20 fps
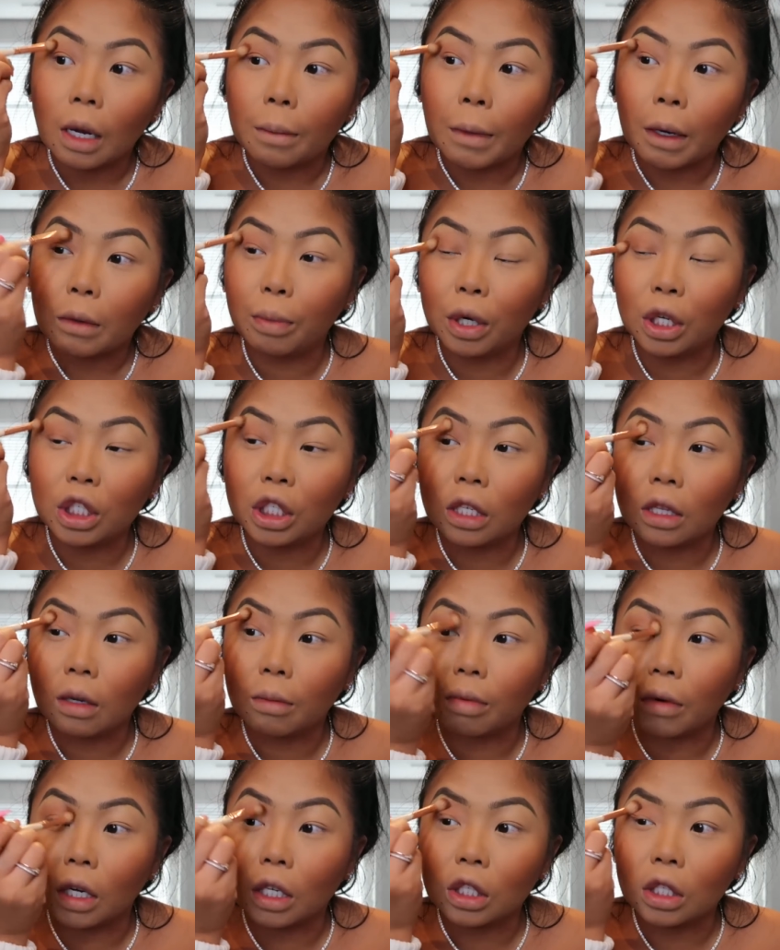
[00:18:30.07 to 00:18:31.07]
I'm not pushing the
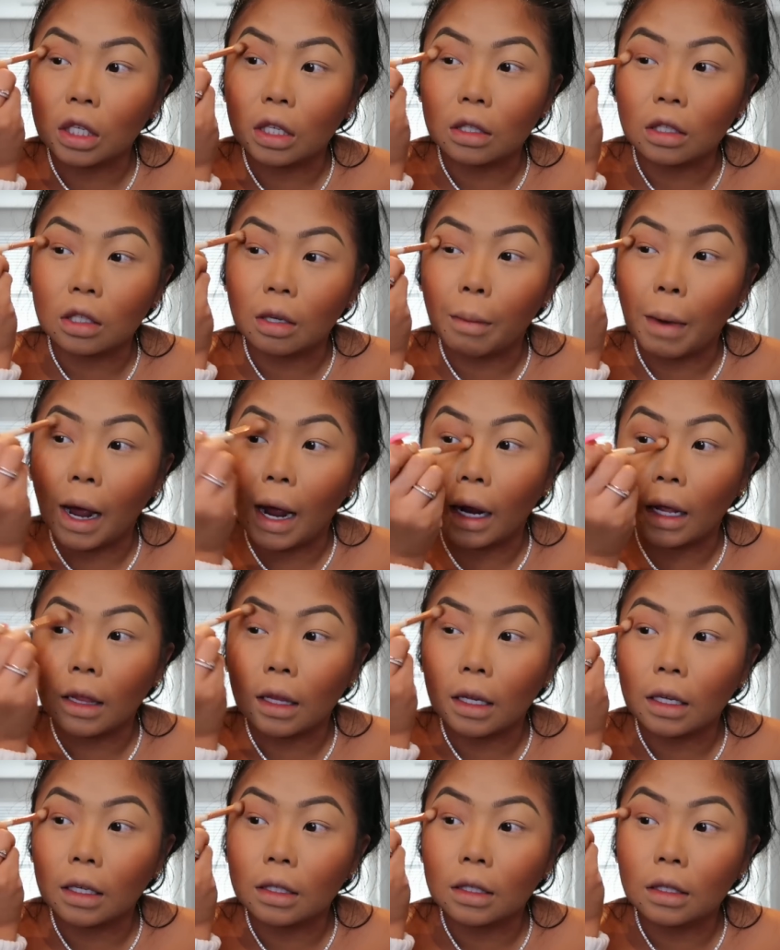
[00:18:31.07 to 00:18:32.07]
brush into my
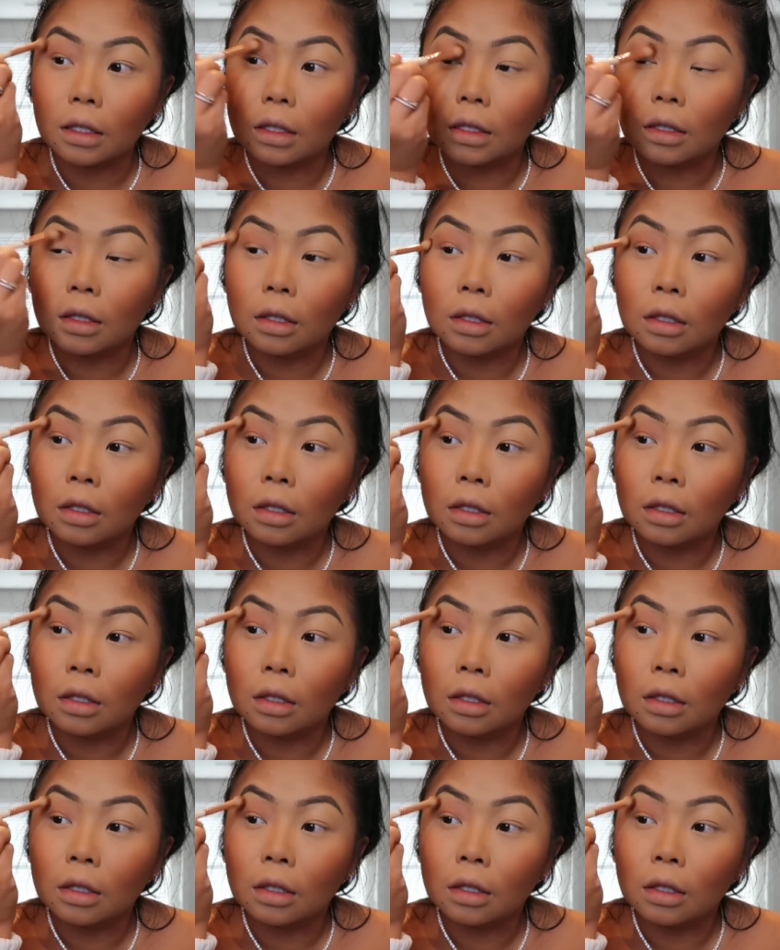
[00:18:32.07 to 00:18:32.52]
eyelids.